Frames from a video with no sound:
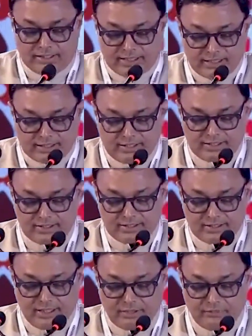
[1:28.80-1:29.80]
It tells
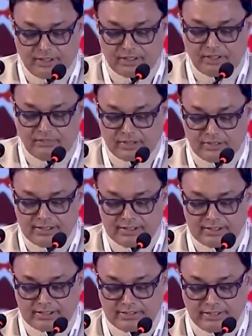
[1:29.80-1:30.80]
us that when
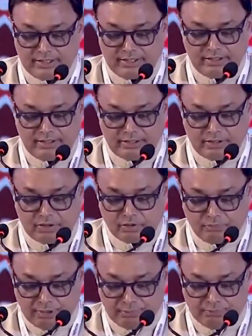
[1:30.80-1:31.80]
governance is dedicated to
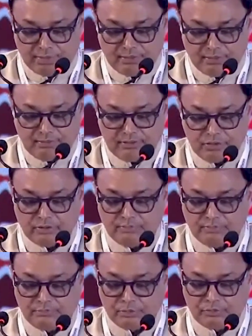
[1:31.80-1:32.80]
people to
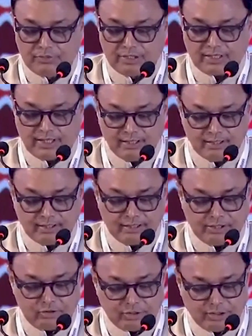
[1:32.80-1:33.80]
improve their health
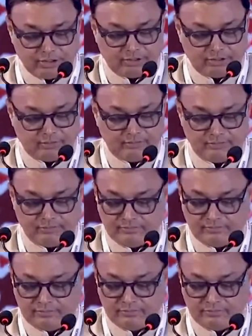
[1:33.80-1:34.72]
and education,